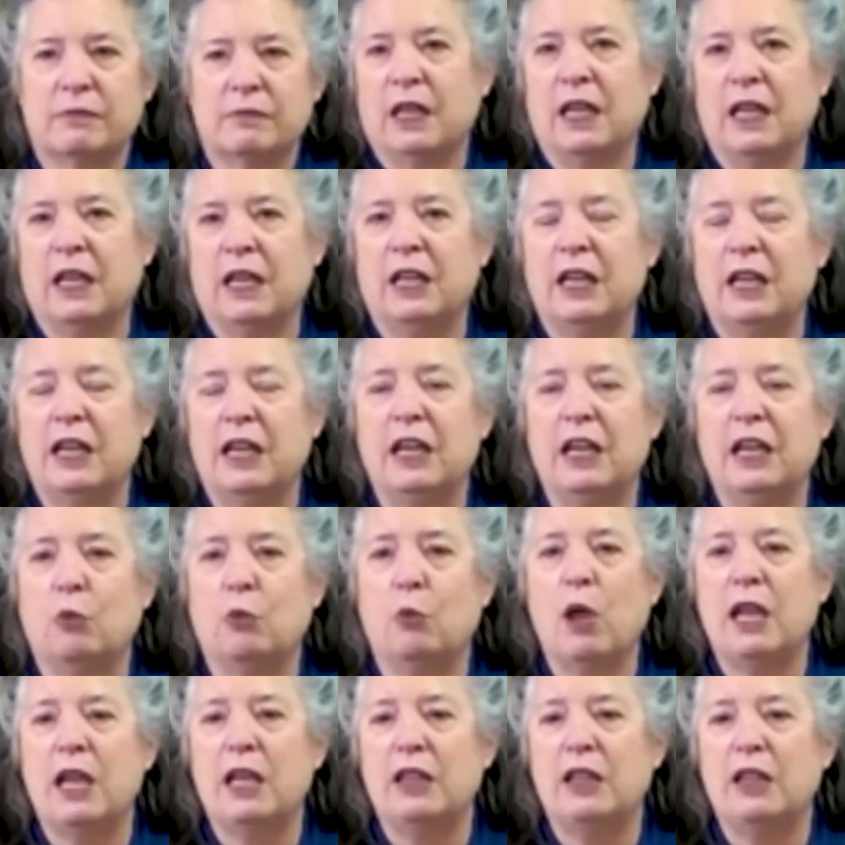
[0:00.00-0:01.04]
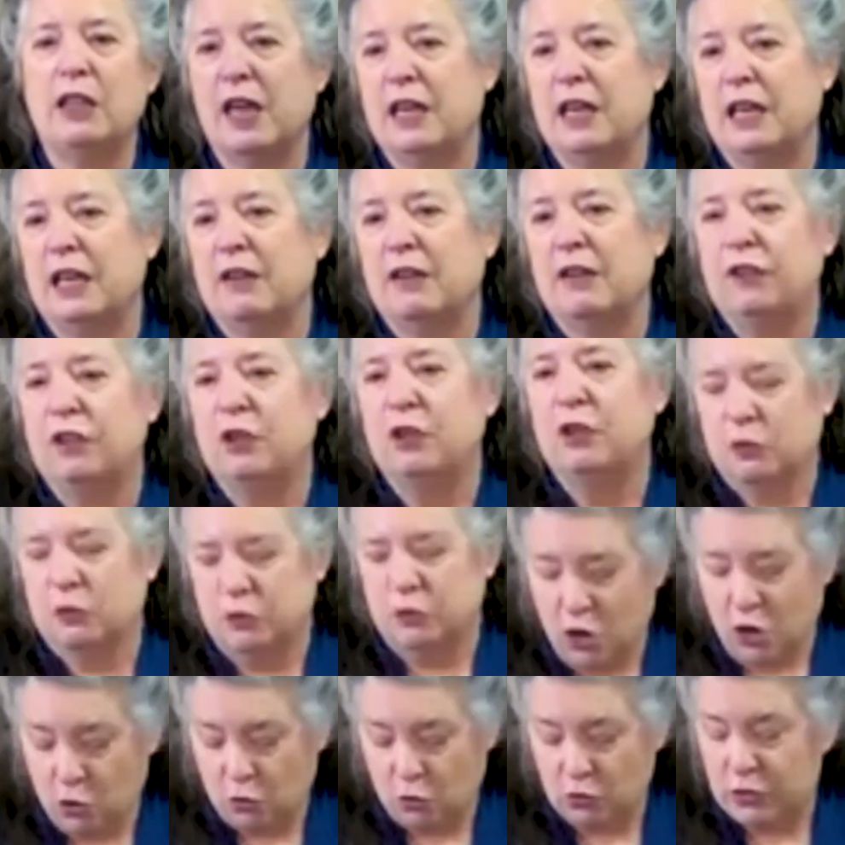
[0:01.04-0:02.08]
in a way that if you
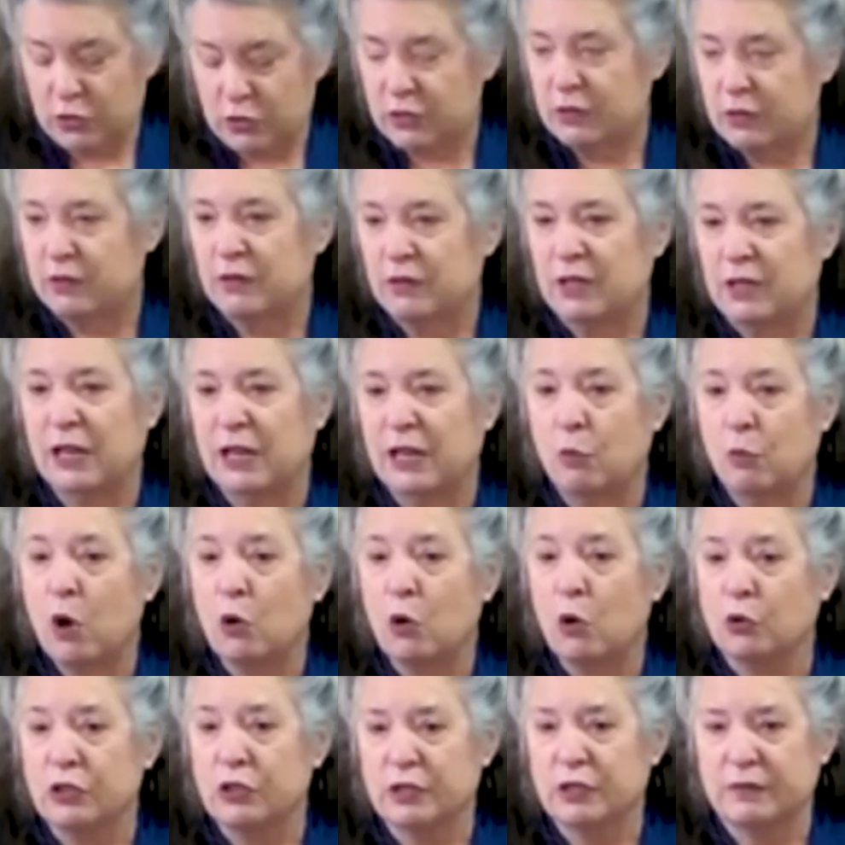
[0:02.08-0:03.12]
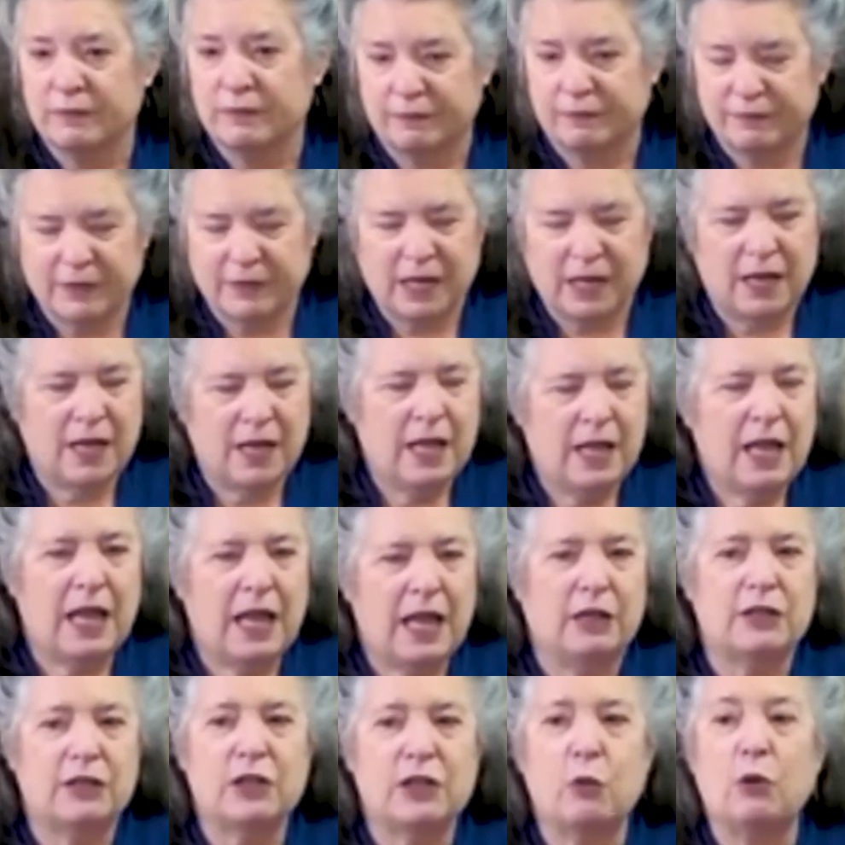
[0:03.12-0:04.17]
don't, it won't.
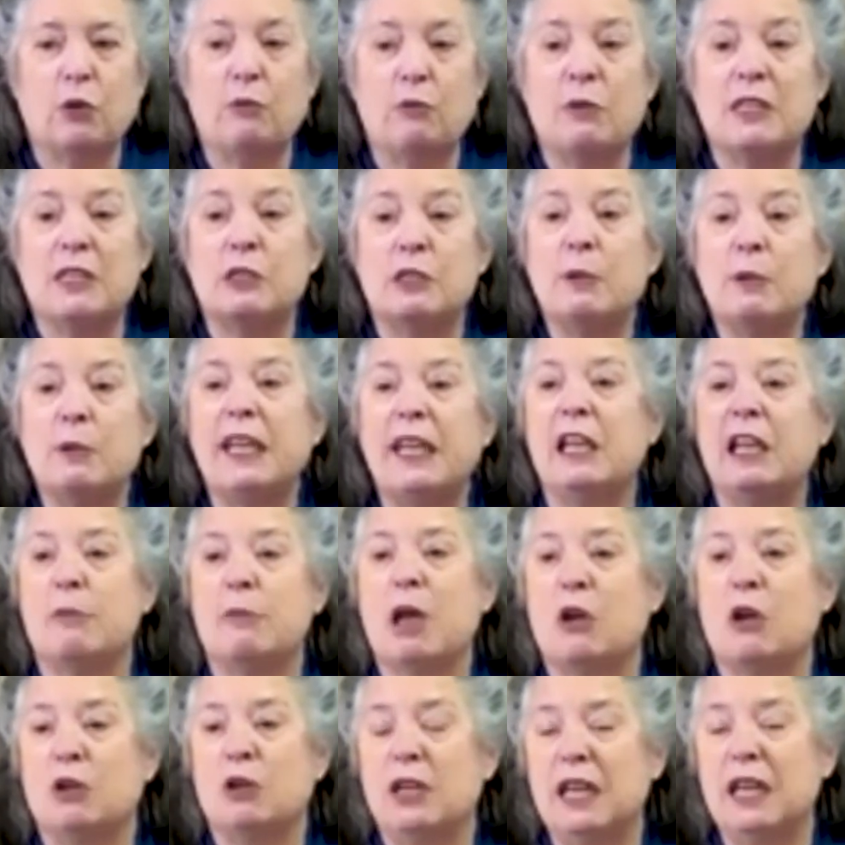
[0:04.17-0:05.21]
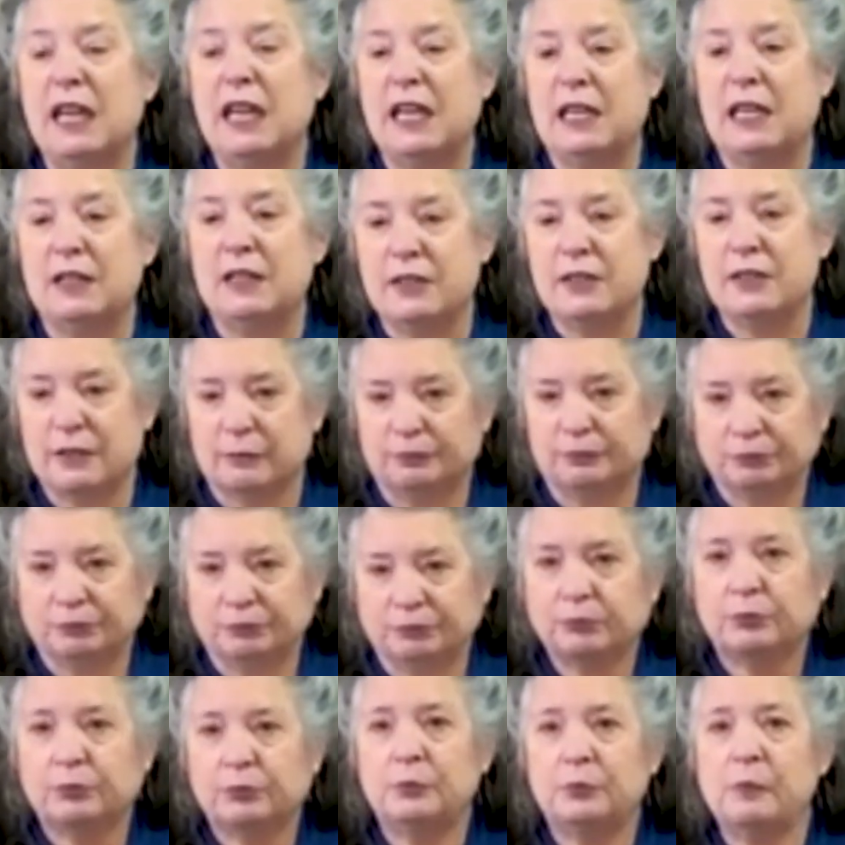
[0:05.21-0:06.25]
And so we've been speaking about needs
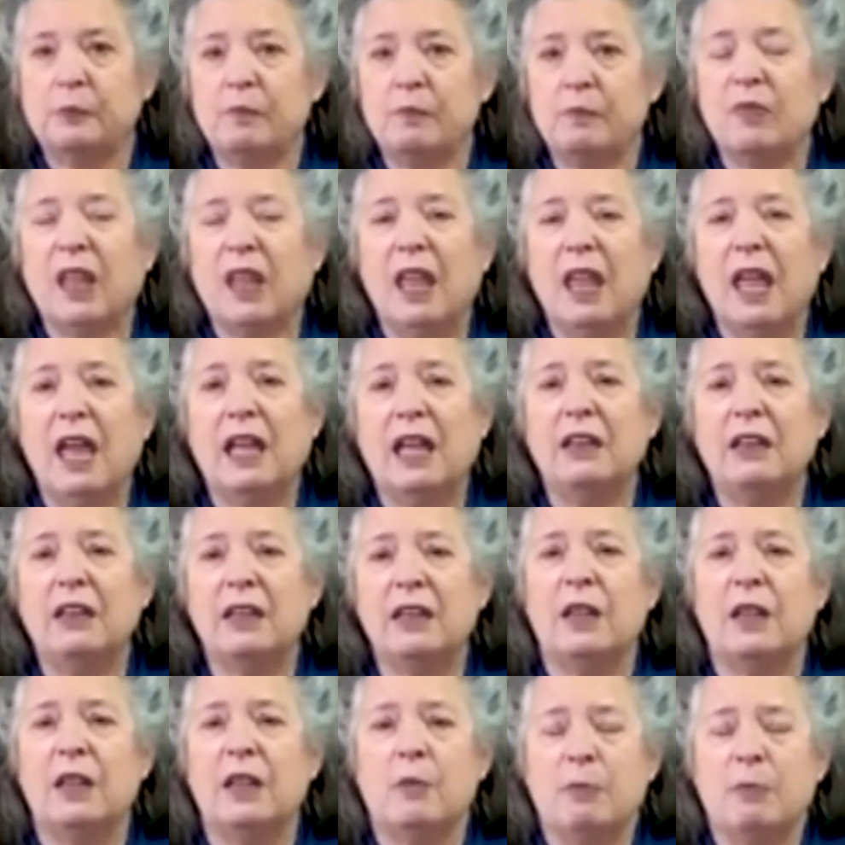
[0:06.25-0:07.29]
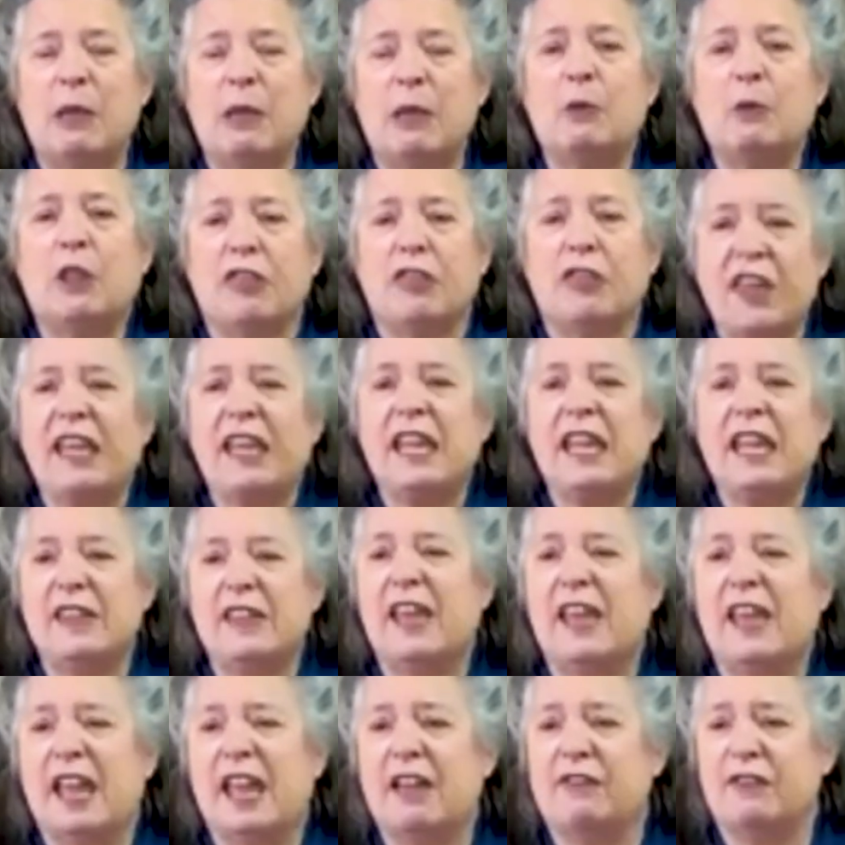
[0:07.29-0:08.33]
and people thinking
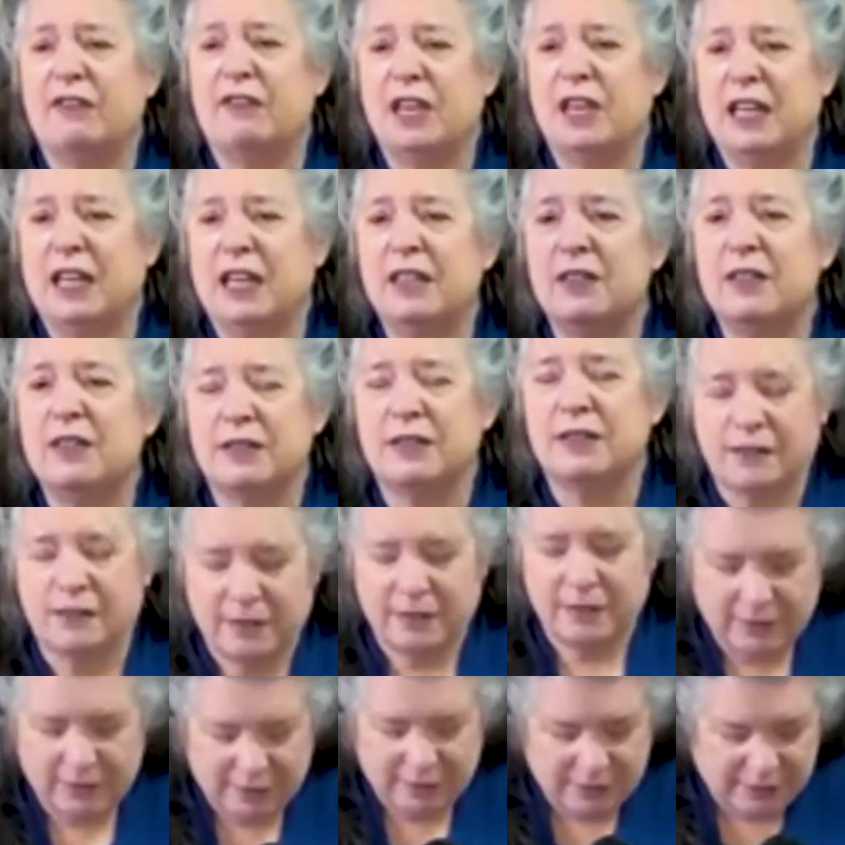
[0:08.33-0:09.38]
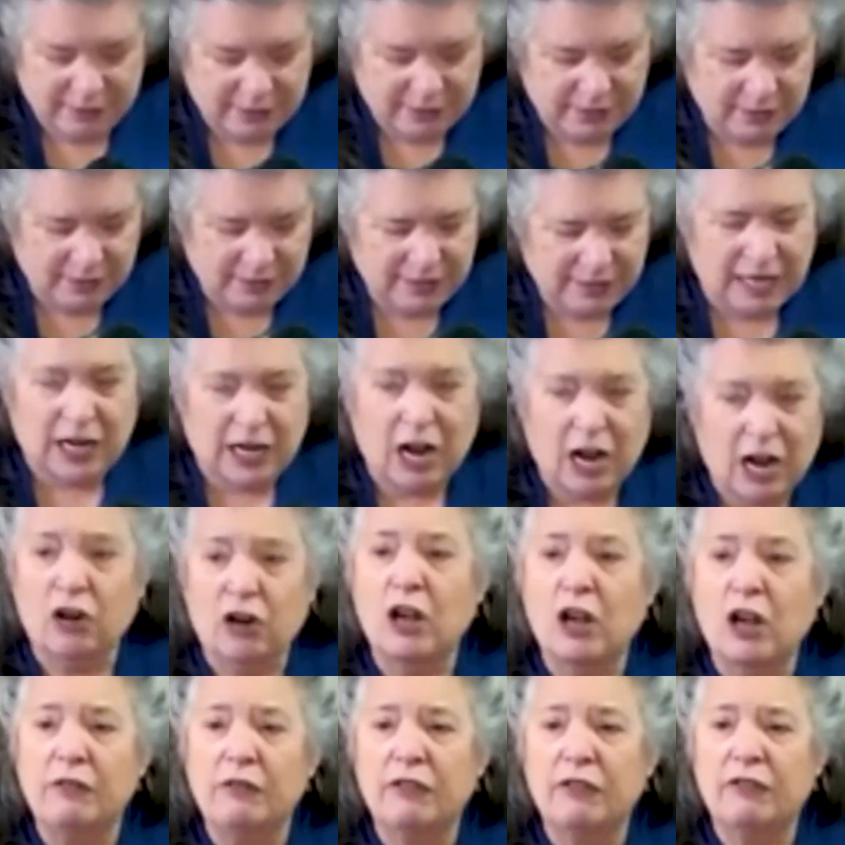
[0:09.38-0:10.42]
they have needs that are
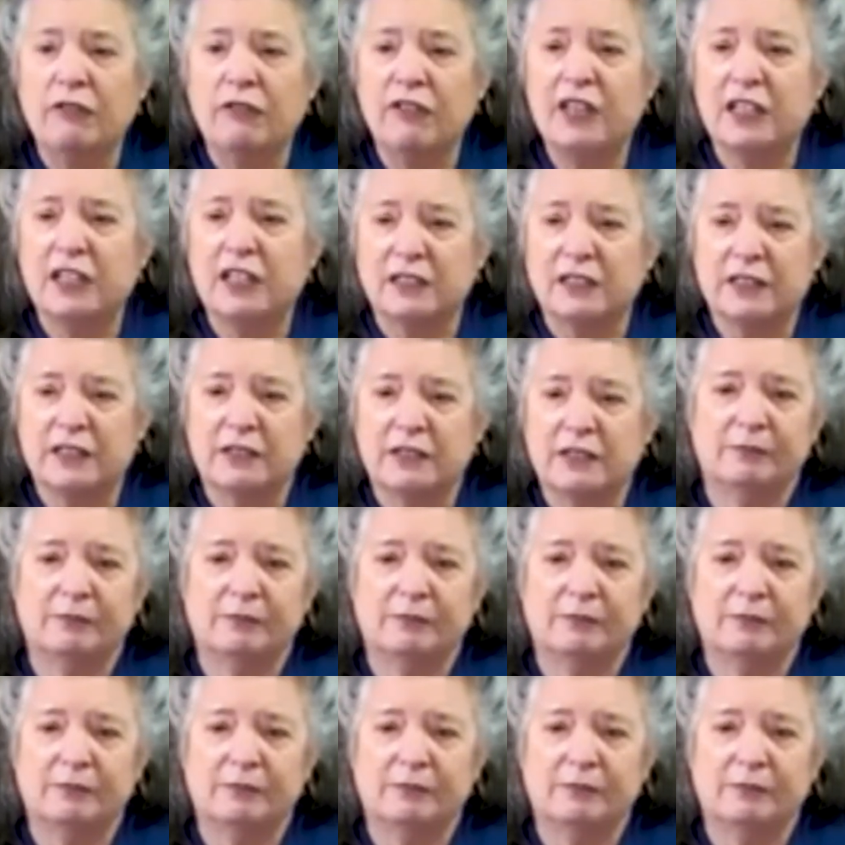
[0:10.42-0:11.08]
unfulfilled.